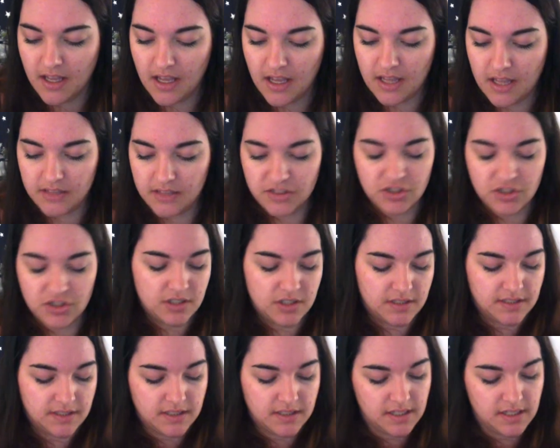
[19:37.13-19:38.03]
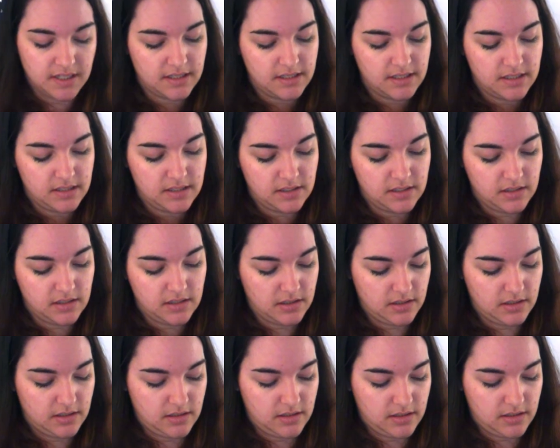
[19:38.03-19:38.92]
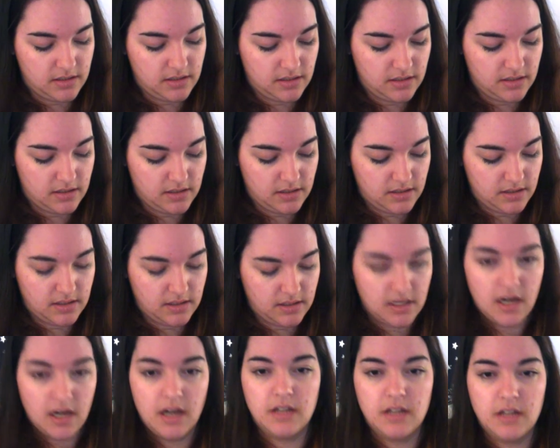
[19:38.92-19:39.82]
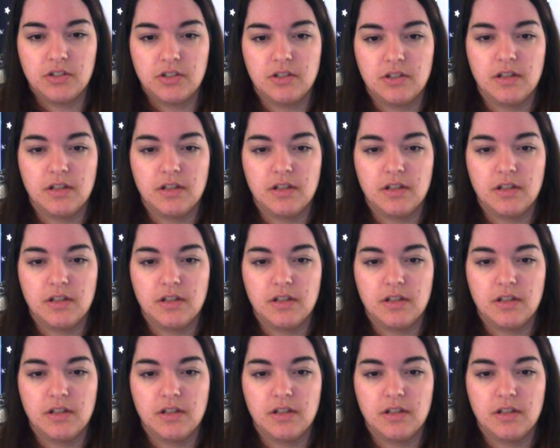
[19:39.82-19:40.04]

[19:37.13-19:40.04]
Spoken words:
It's just a touch